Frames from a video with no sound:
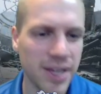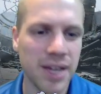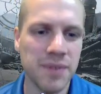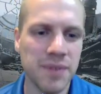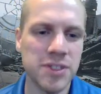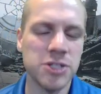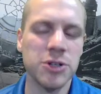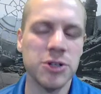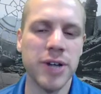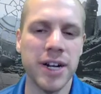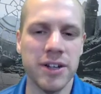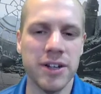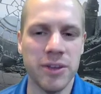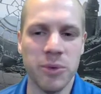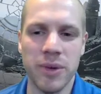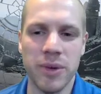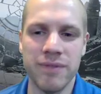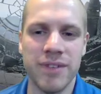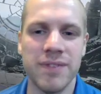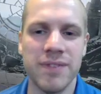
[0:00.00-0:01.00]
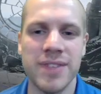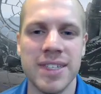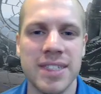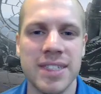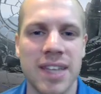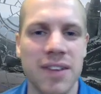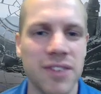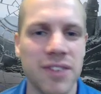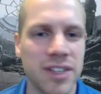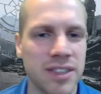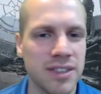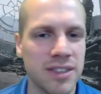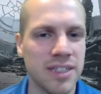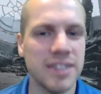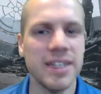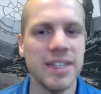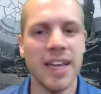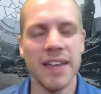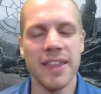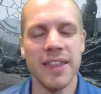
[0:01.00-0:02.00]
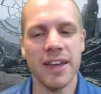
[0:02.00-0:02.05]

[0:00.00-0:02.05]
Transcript: If it's greater than 157, then yeah,